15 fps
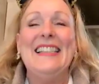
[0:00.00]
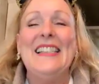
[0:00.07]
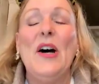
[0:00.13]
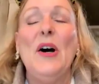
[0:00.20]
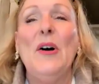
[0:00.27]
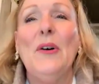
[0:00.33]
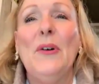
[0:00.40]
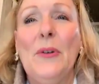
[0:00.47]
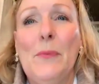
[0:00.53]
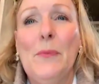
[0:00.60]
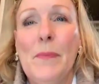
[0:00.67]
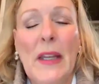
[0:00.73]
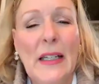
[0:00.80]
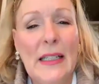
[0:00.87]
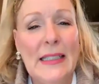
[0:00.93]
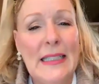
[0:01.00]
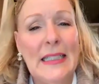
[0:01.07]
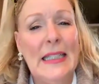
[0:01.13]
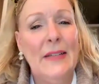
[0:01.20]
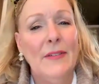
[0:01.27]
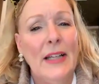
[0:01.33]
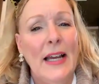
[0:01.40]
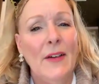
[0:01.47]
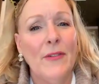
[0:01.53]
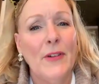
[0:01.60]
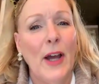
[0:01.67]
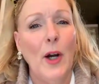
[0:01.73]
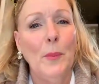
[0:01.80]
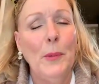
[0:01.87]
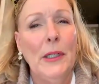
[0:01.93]
So, and it didn't even have
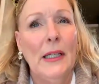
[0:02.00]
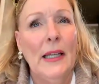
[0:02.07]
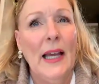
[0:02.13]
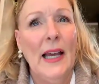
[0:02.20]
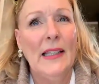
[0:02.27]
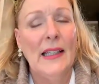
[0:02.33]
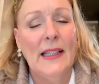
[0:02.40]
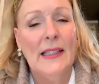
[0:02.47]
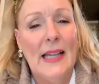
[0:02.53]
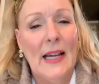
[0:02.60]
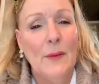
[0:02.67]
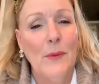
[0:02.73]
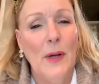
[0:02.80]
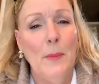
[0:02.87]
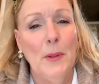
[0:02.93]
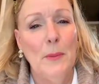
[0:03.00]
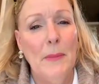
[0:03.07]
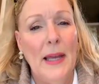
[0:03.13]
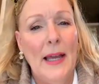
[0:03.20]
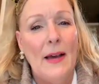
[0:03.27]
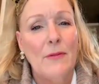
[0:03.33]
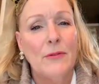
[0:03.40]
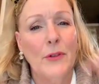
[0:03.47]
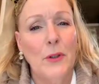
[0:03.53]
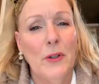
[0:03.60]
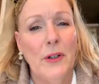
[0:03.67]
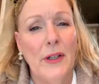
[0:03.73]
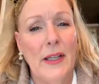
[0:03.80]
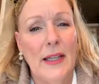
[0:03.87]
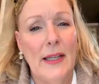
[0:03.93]
carpet. It had like that rubber mat
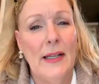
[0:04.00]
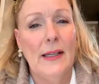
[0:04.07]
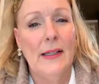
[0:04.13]
flooring in